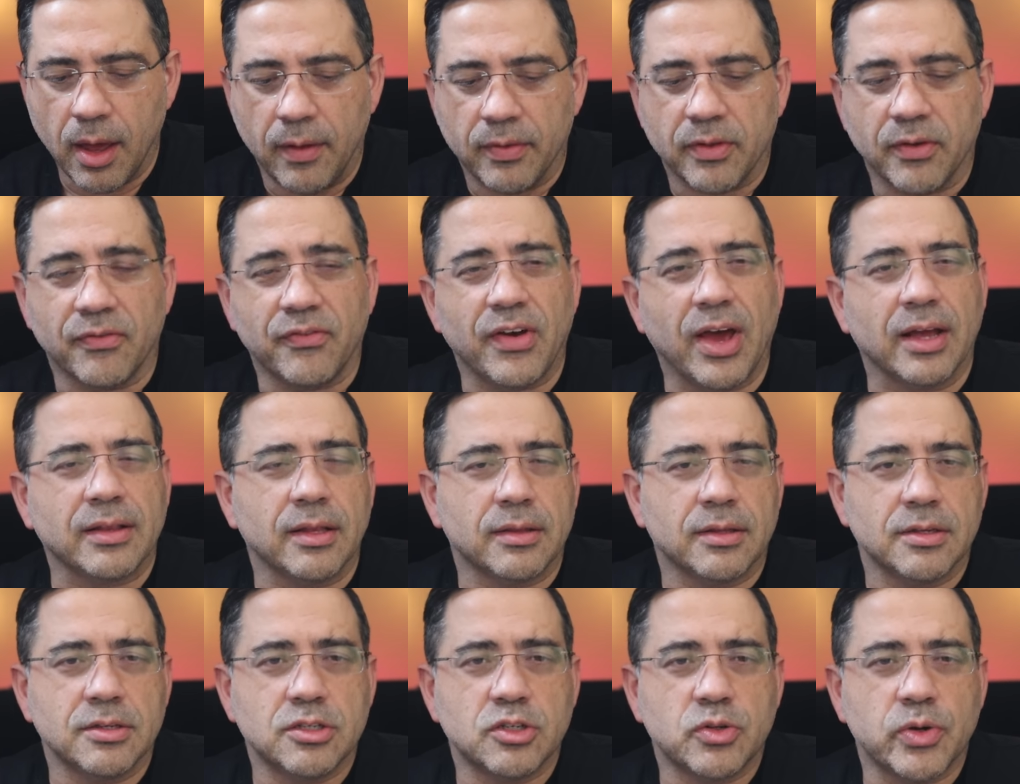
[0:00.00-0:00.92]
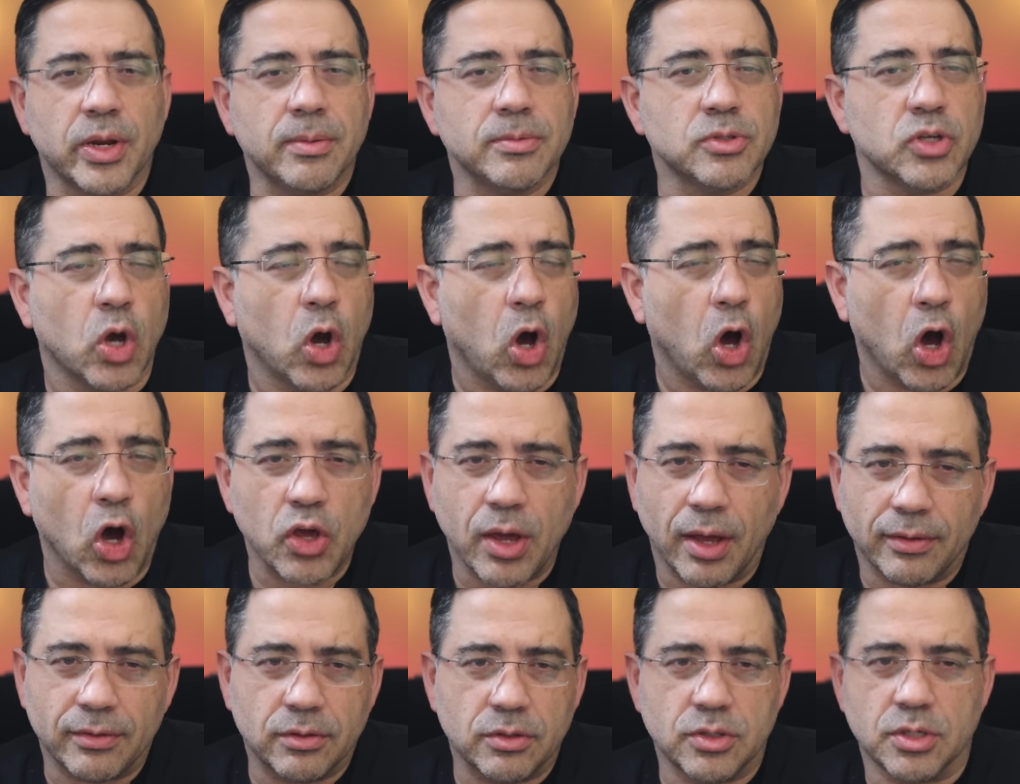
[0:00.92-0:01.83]
The fact that this streams, all you
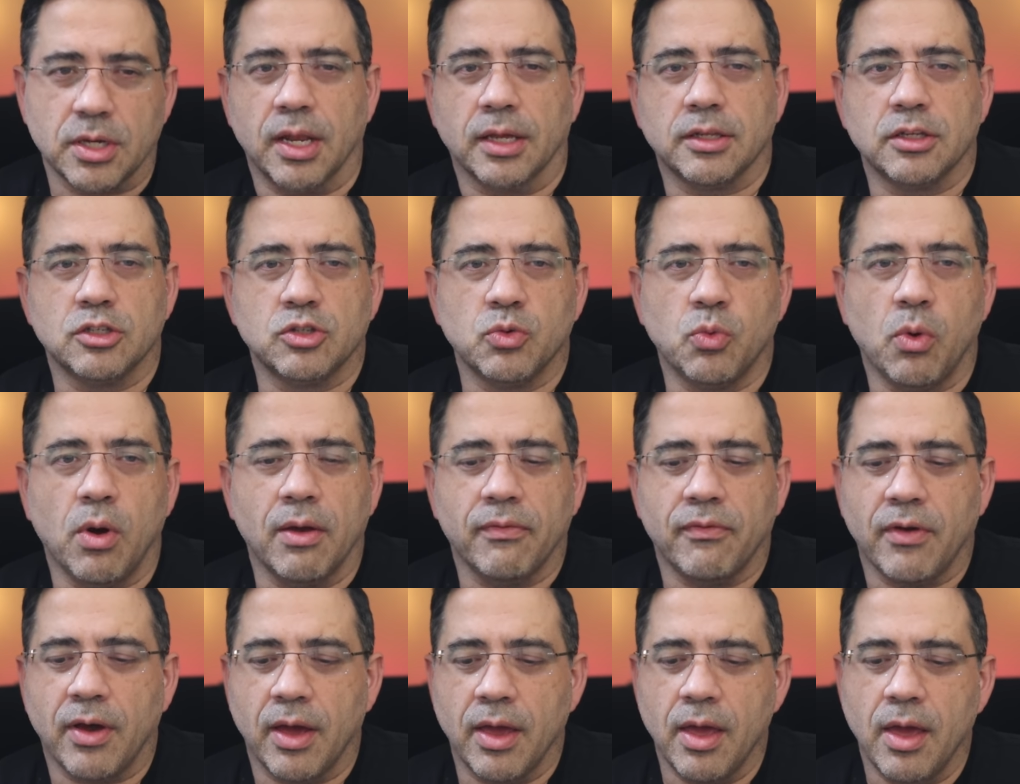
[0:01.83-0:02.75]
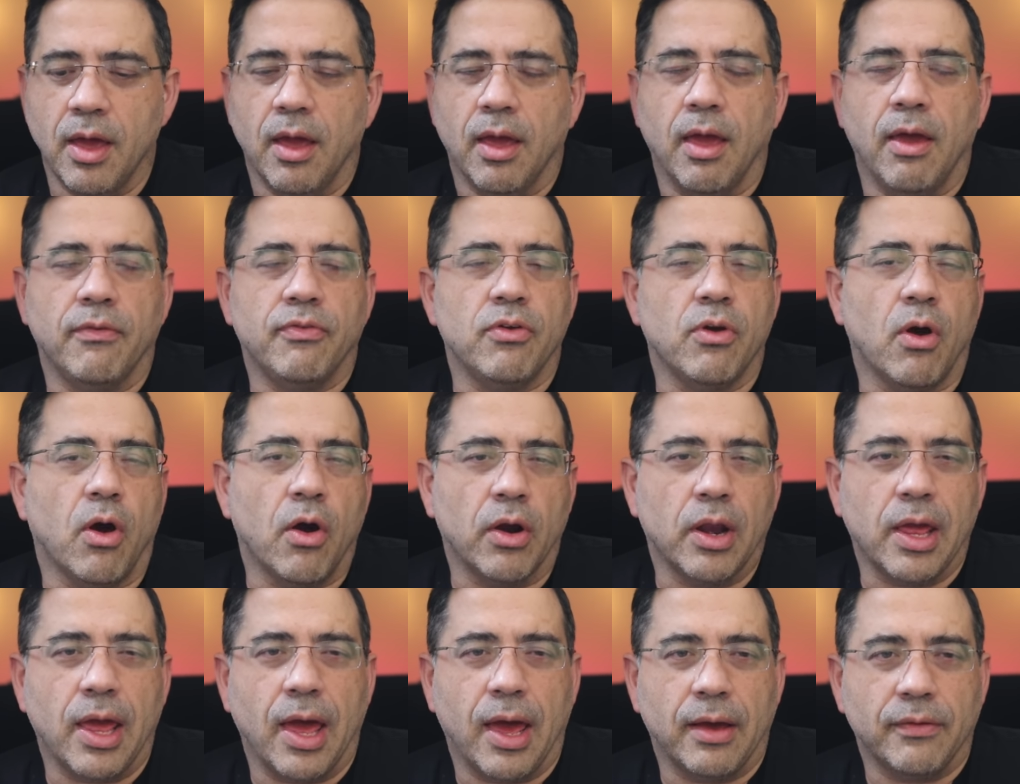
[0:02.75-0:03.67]
have to do is connect it to Wi-Fi. If you
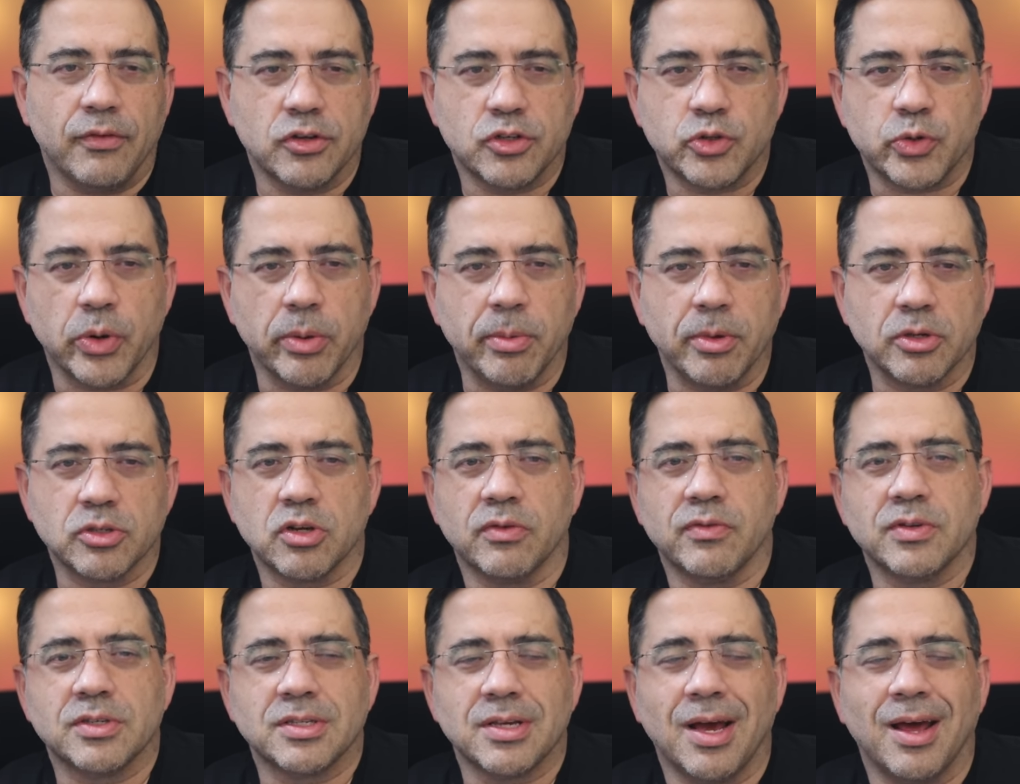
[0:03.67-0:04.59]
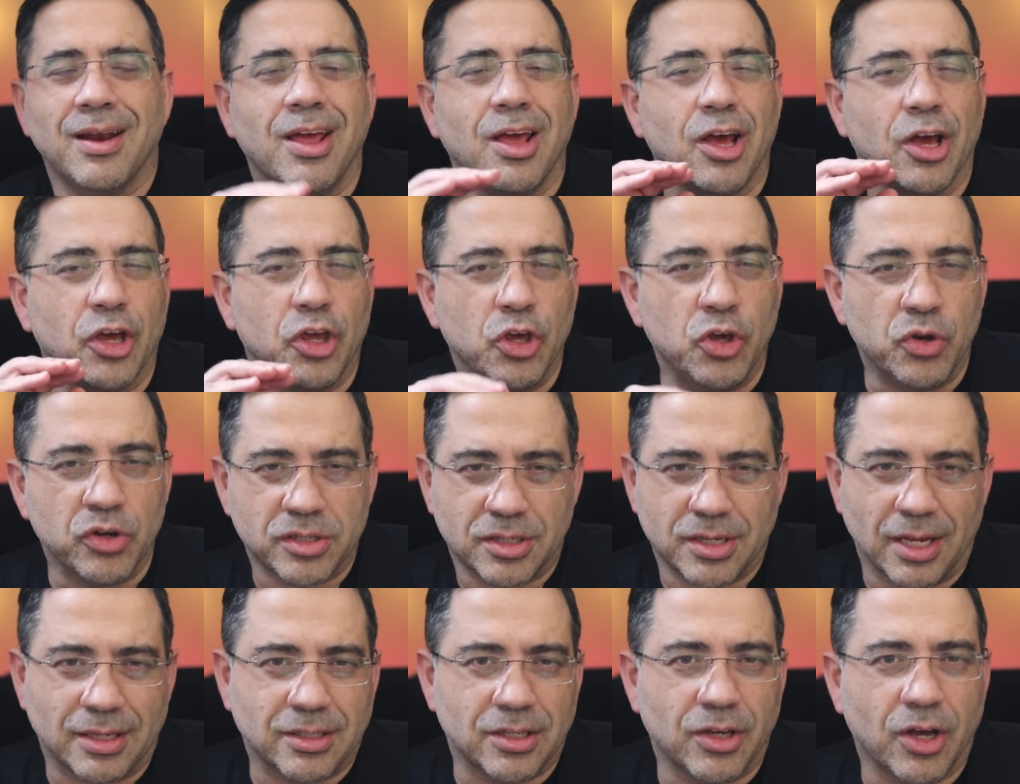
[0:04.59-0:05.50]
already have your streaming service on, you're
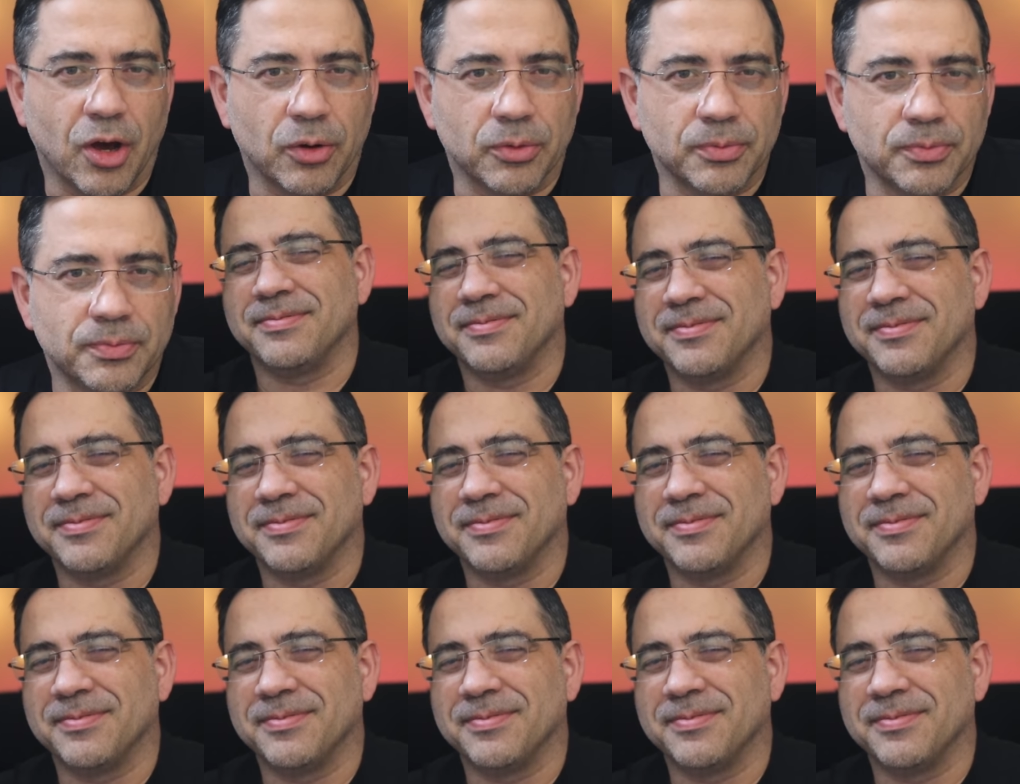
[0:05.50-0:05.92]
set to go.